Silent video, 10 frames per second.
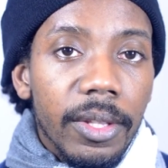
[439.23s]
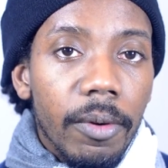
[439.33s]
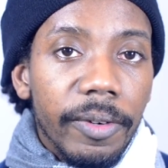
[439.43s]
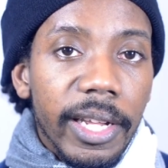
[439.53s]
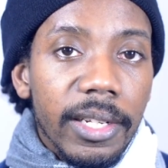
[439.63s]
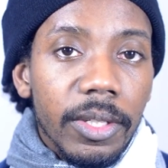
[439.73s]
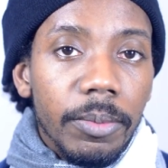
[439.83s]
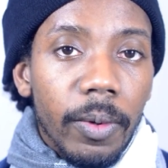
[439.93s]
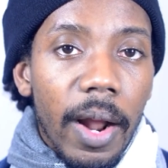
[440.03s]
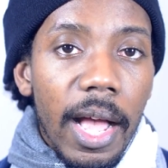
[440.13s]
Don't forget to
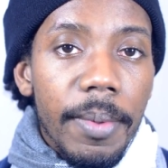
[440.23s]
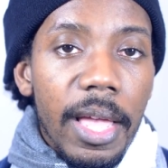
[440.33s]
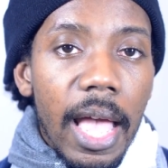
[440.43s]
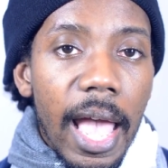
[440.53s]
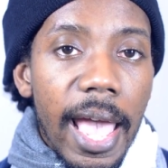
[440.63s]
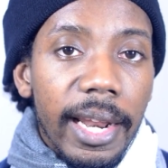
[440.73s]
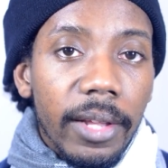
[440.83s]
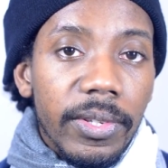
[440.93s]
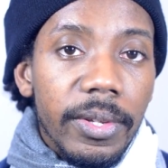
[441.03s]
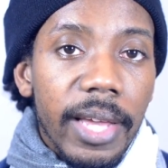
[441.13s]
subscribe, and
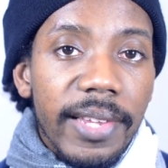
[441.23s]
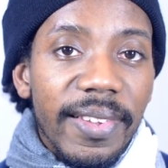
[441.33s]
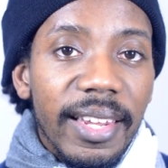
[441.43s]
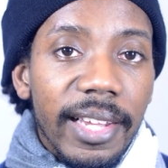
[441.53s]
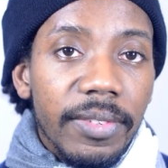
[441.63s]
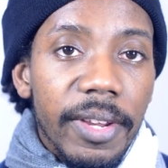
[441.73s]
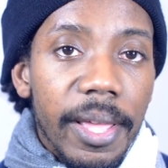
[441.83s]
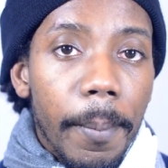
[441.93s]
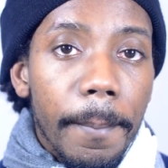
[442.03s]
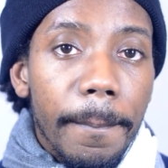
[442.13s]
I'll see you guys on the next
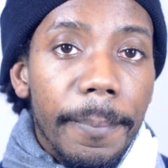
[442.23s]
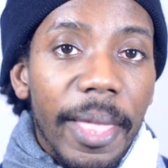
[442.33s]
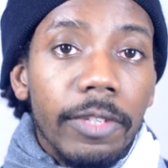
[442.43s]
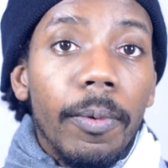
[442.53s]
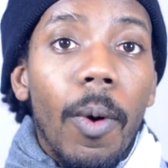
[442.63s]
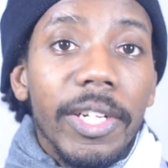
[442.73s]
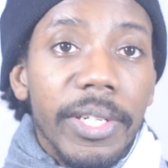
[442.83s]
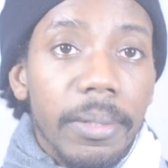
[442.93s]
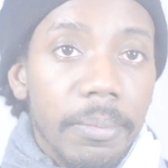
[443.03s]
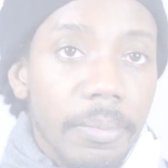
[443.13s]
video. Thanks for watching.